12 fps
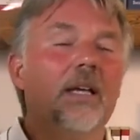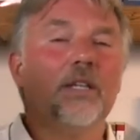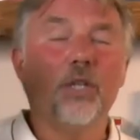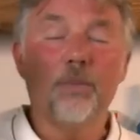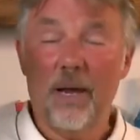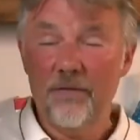
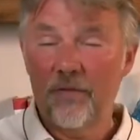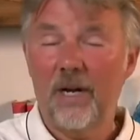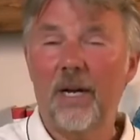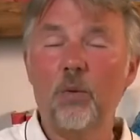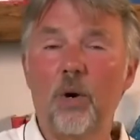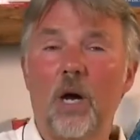you may
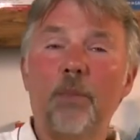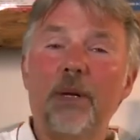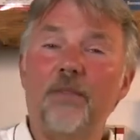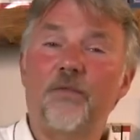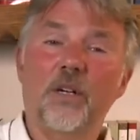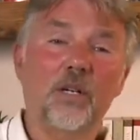very well
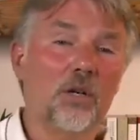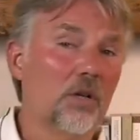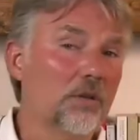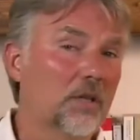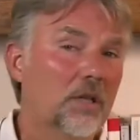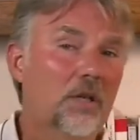be filled